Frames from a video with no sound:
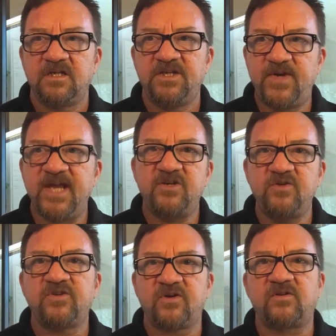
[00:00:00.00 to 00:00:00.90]
you get
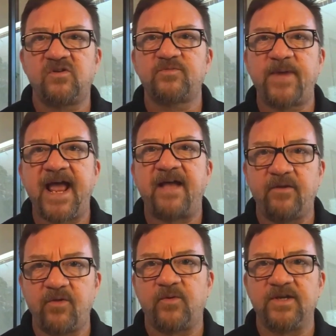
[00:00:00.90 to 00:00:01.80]
news articles about how
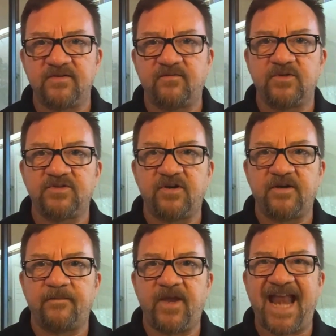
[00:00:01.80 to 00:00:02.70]
low the reservoirs
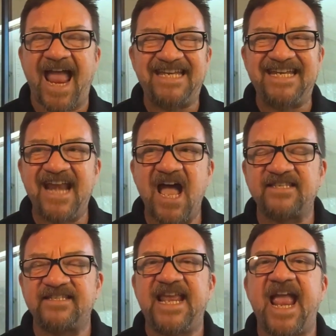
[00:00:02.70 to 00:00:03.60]
are. Right? I did
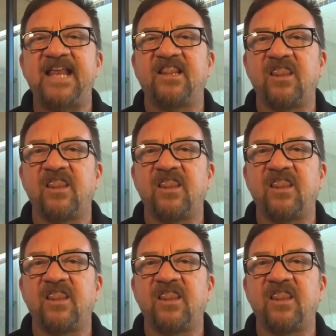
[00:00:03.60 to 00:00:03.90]
not see a